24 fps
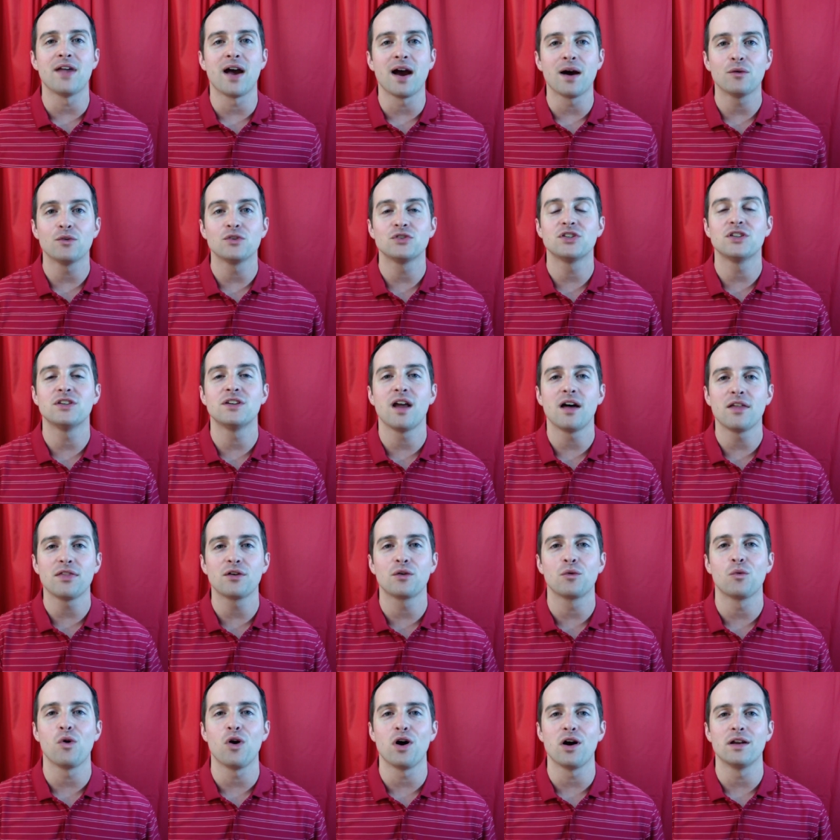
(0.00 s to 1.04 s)
That was
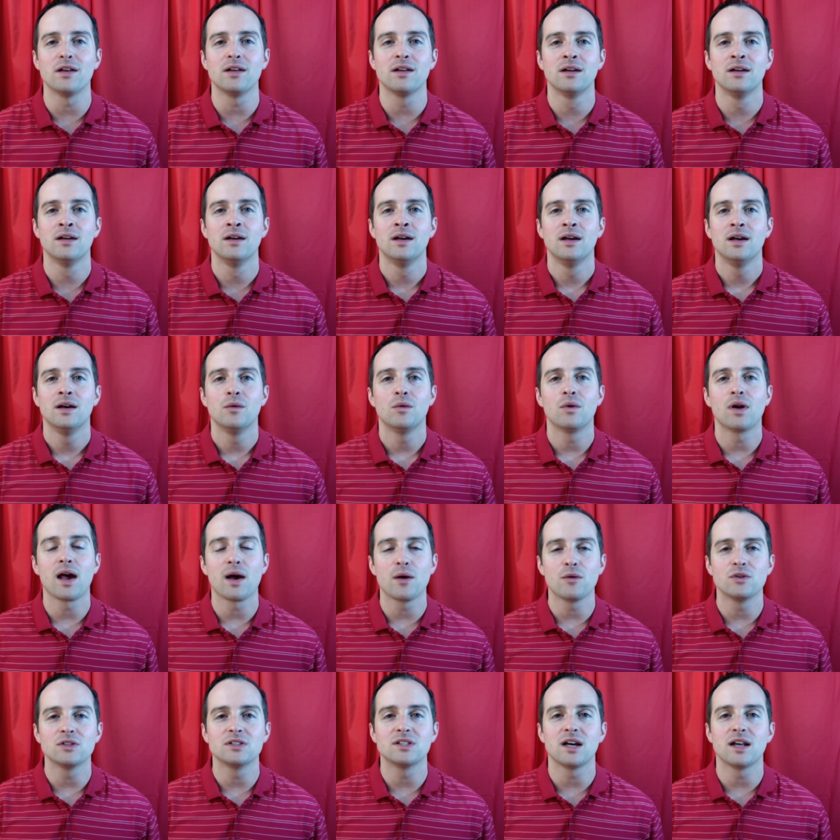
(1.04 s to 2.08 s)
another one when I
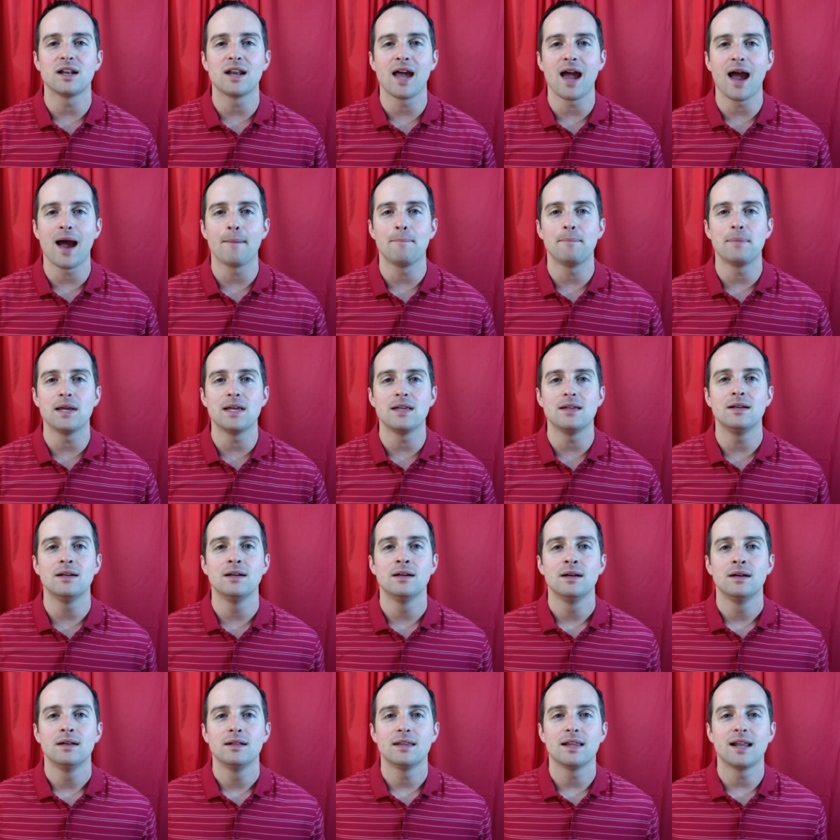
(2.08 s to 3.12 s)
was unhappy
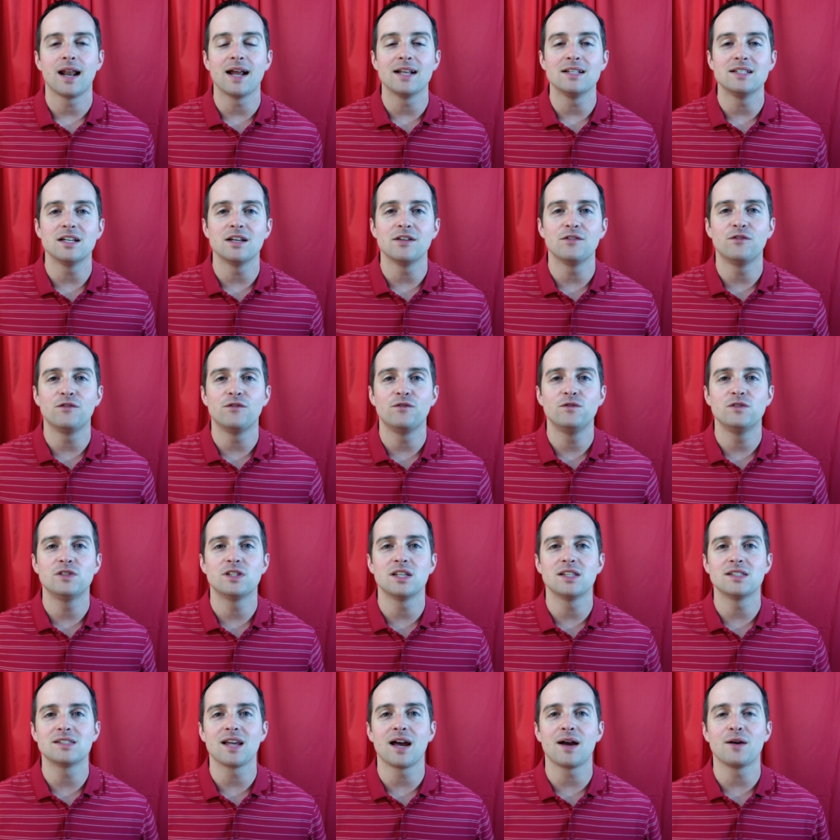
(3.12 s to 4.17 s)
that I did
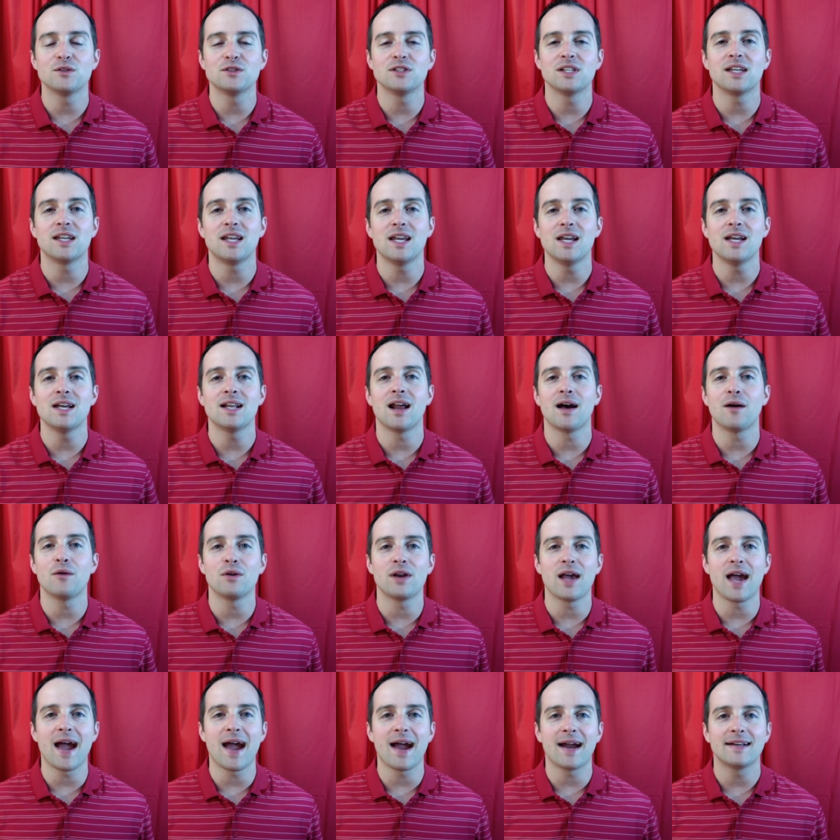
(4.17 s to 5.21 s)
since I was a kid. I
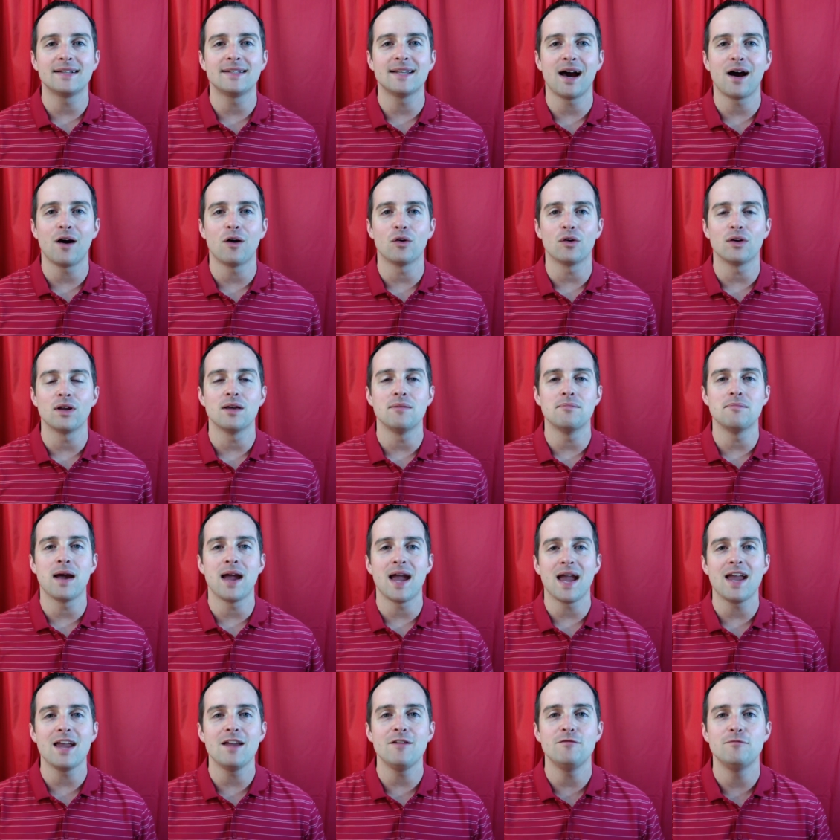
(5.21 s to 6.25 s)
would act out and
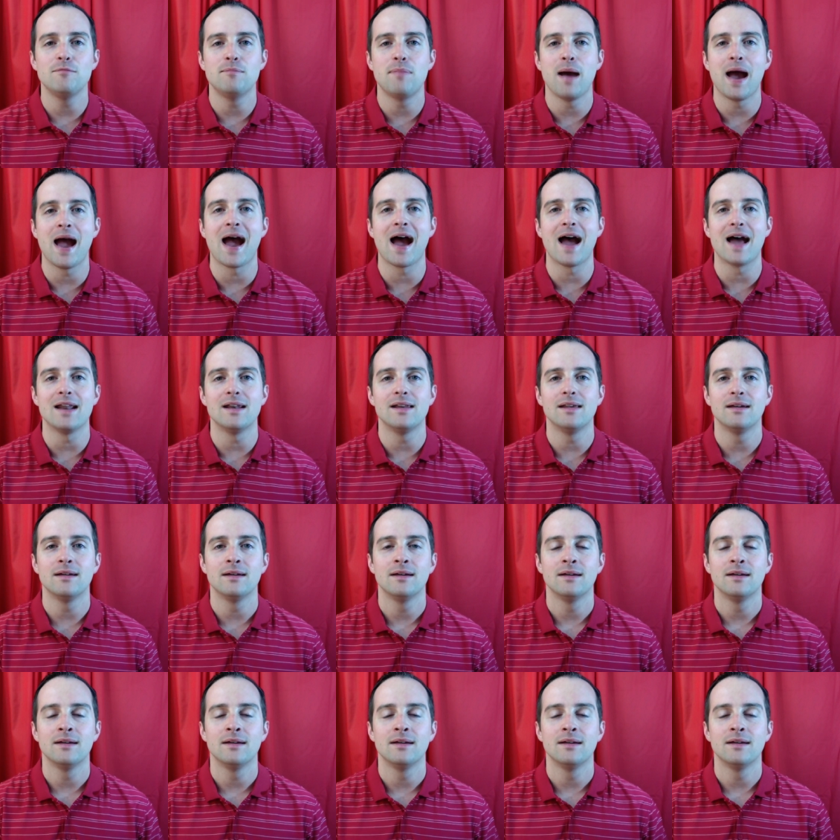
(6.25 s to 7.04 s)
behave bad.